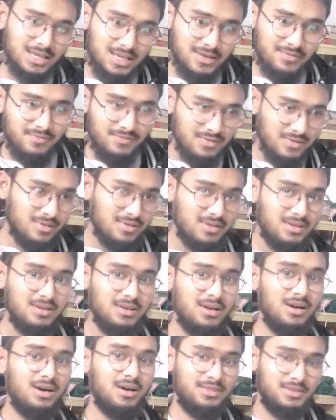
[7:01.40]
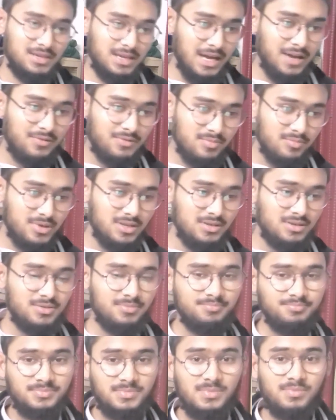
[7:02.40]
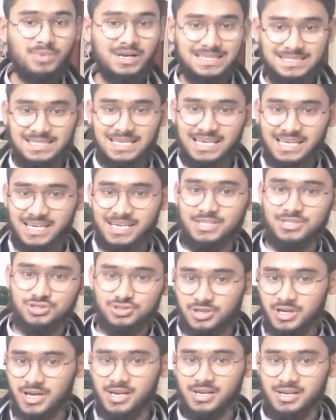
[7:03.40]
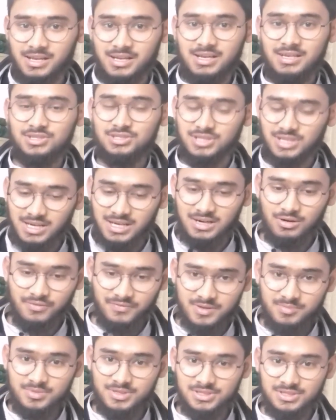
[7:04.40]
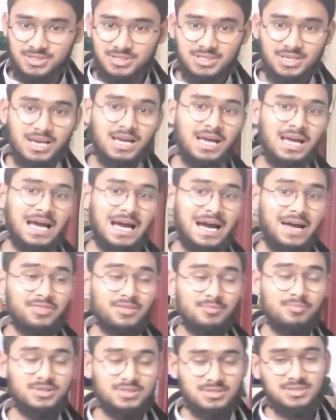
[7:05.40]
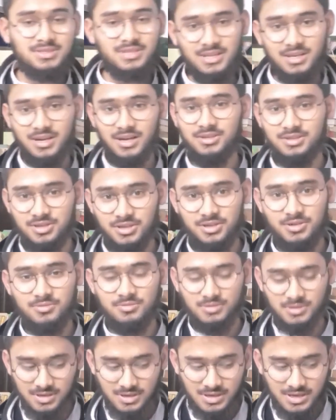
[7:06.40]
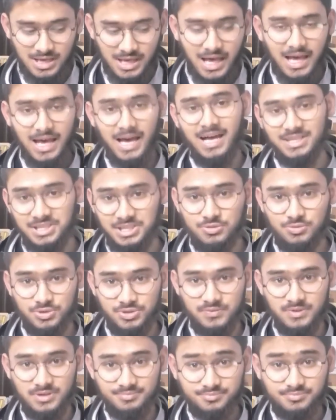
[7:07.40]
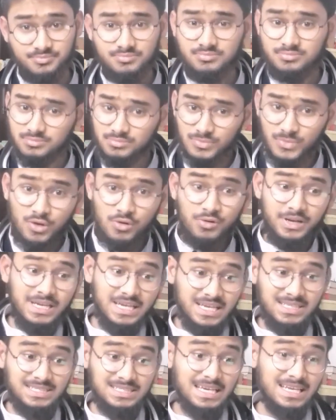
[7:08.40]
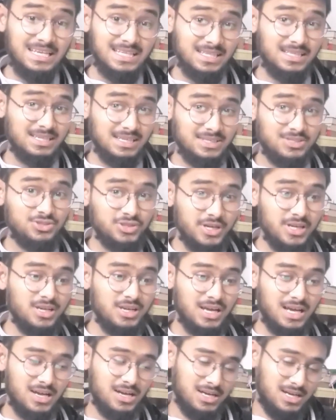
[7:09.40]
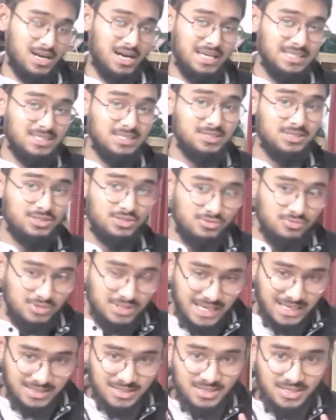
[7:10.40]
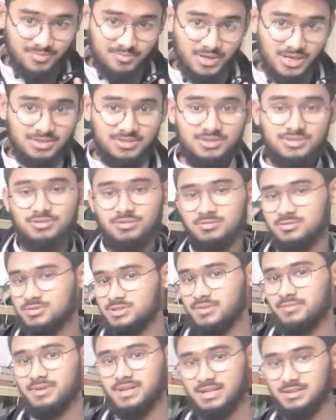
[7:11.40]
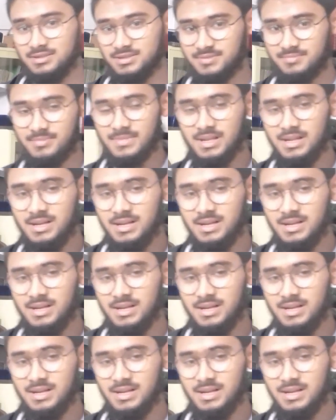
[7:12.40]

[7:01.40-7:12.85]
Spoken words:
leave the agreement by selling his share of the business, and the business can continue as usual. Or he can sell his share either to the existing partners or to someone else.